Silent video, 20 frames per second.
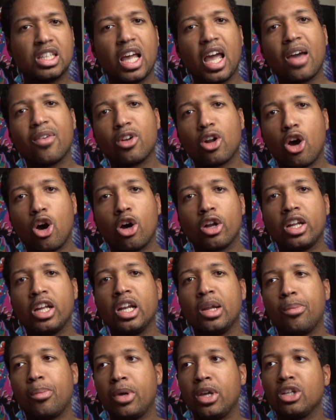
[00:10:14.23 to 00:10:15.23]
Just have it on
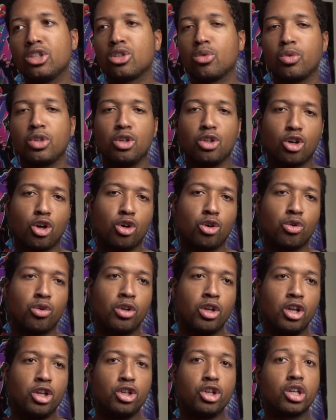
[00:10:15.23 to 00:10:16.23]
in a pinch when you
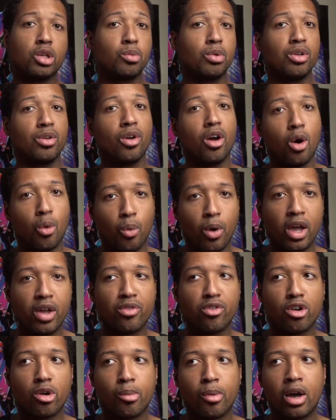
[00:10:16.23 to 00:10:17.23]
know you're gonna be
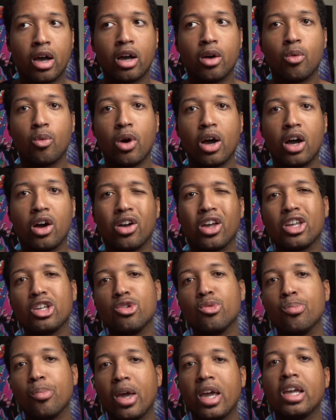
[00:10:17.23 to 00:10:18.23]
away for a while
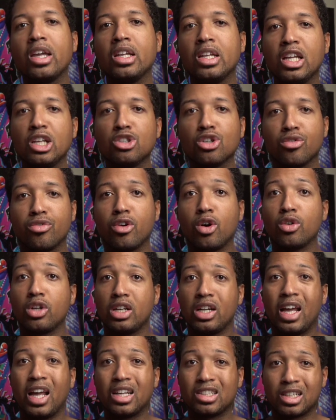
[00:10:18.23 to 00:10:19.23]
and you may need your
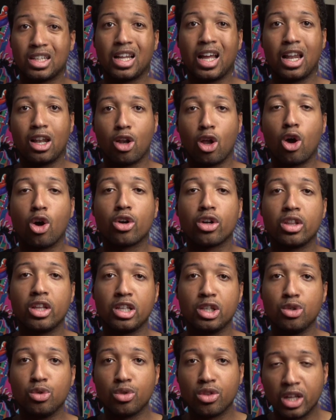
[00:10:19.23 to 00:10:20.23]
phone to last a lot longer
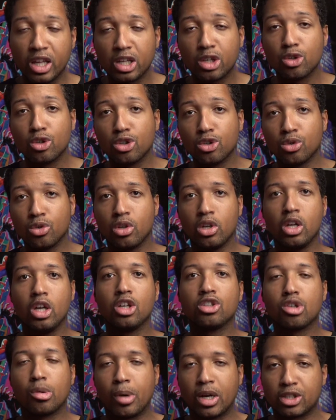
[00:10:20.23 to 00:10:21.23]
than you think you do.
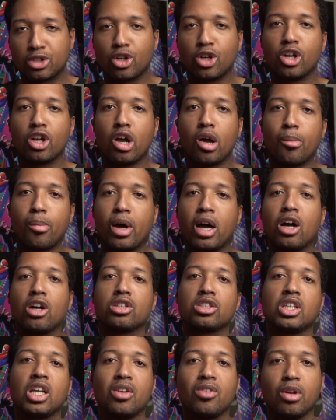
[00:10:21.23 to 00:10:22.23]
So by turning on
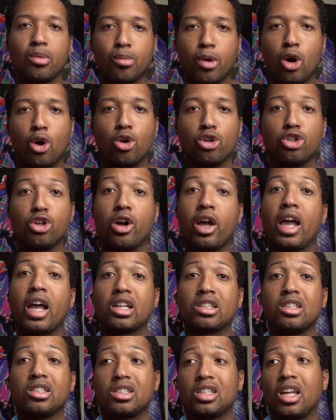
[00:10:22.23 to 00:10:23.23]
power saving mode, you'll
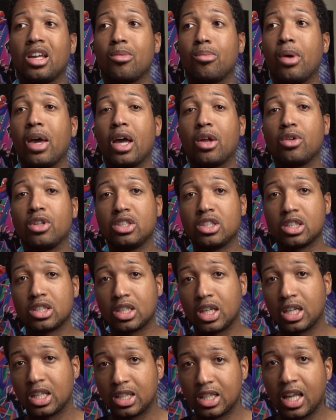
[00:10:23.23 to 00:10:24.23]
actually save battery
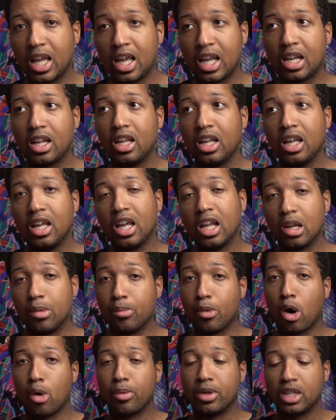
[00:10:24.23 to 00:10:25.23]
just like that in
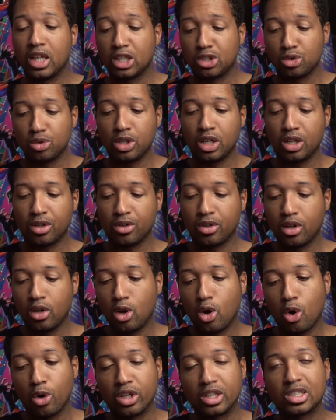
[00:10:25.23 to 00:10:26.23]
the moment that you need it,
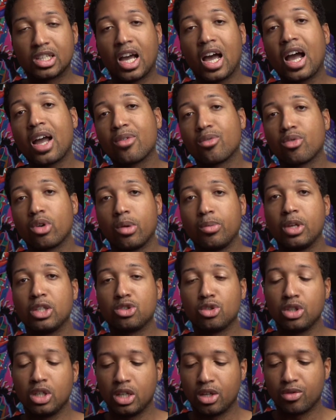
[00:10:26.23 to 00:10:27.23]
or the time frame
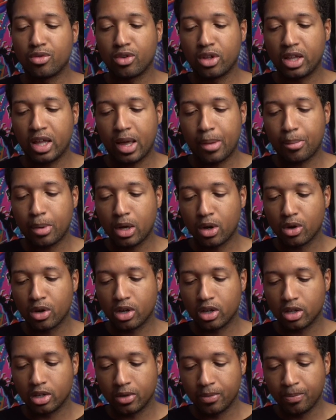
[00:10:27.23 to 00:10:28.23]
that you need it for that
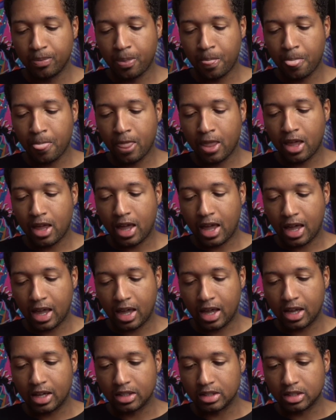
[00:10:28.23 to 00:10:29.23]
period.
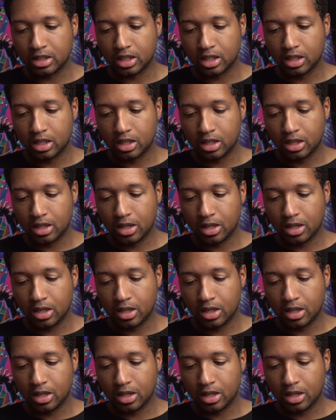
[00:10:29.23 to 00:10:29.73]
And